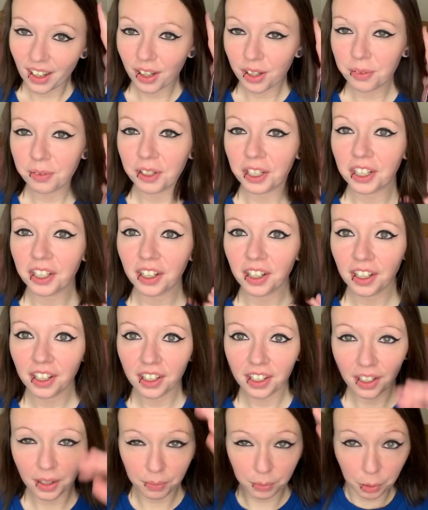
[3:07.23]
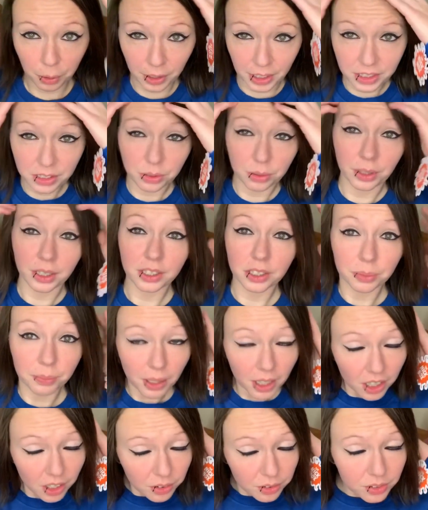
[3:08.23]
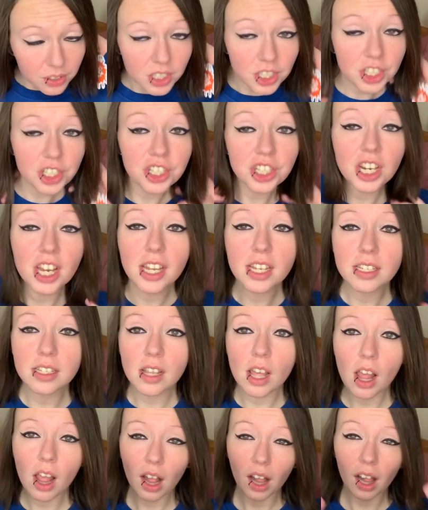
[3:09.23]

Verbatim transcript: Oh my gonna wear it to work tomorrow for shizzle.